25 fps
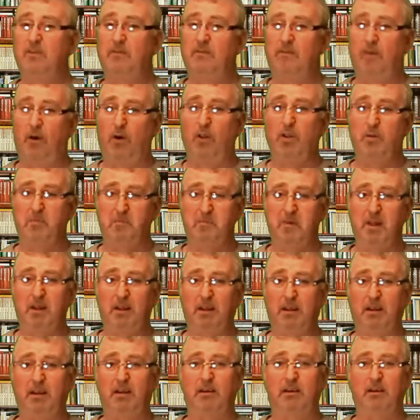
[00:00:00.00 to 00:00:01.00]
for the
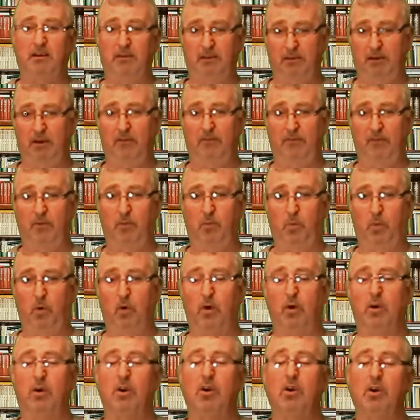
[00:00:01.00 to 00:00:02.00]
milk of the
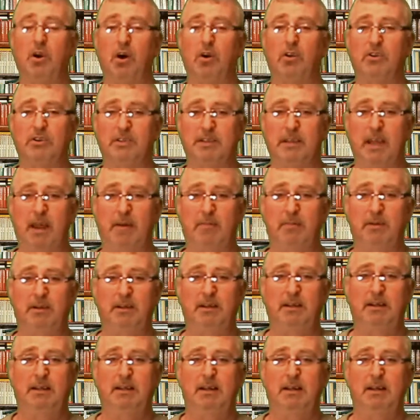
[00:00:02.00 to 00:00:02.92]
word concept,